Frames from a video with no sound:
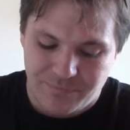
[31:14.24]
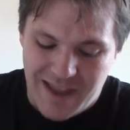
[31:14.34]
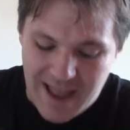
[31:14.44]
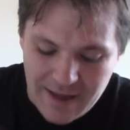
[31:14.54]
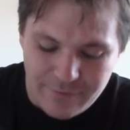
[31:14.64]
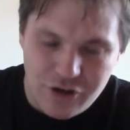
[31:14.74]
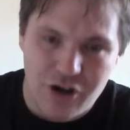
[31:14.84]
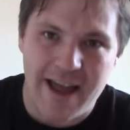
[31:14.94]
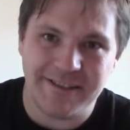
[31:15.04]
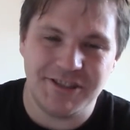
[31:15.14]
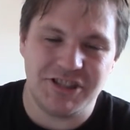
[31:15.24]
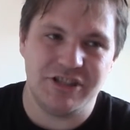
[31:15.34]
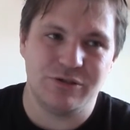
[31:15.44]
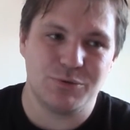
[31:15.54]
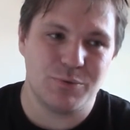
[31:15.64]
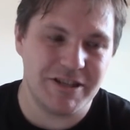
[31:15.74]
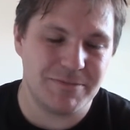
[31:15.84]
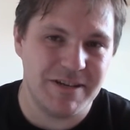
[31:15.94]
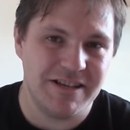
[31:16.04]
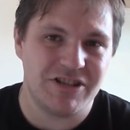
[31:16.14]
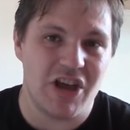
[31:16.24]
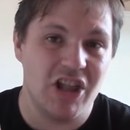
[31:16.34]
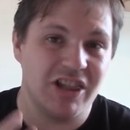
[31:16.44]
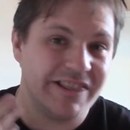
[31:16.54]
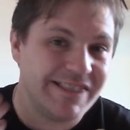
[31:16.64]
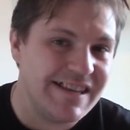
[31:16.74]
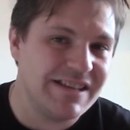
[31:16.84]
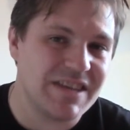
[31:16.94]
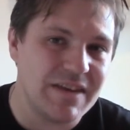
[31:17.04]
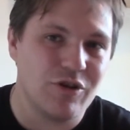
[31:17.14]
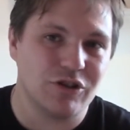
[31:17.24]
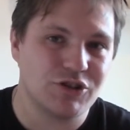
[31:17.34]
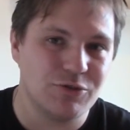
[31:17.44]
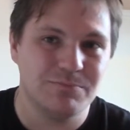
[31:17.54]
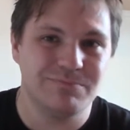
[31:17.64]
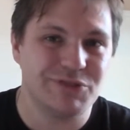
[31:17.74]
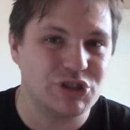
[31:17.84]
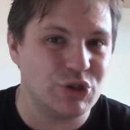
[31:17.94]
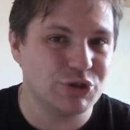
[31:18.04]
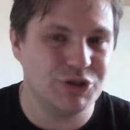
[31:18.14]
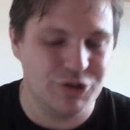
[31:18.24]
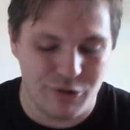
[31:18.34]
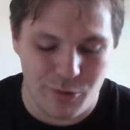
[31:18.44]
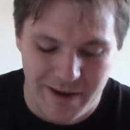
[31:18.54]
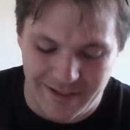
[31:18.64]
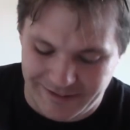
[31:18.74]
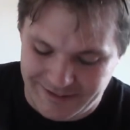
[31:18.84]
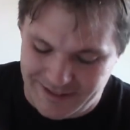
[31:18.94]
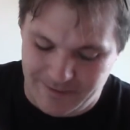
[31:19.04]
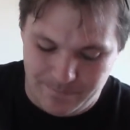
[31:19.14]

have got energy shields, which means at least they've got some sort of durability.